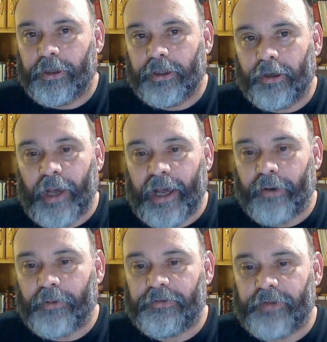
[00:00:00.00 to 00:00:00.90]

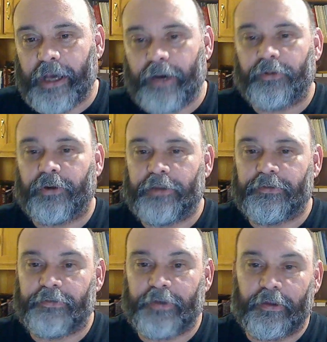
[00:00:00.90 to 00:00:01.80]
how
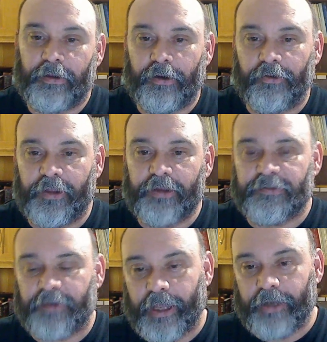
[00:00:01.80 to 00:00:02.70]
are things
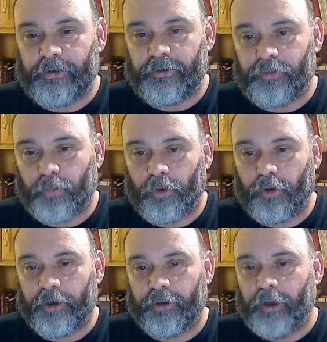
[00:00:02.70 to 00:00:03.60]
slanted
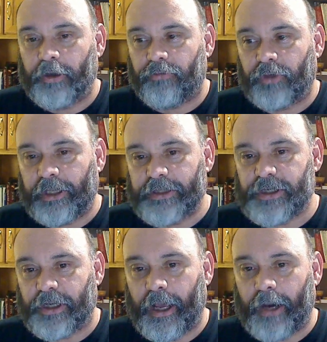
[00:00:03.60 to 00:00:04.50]
toward
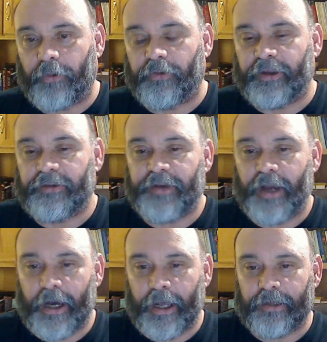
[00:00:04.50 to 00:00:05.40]
religion? How are things
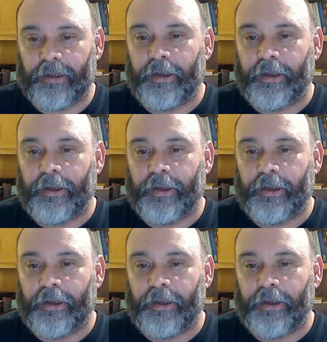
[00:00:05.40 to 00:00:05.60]
not?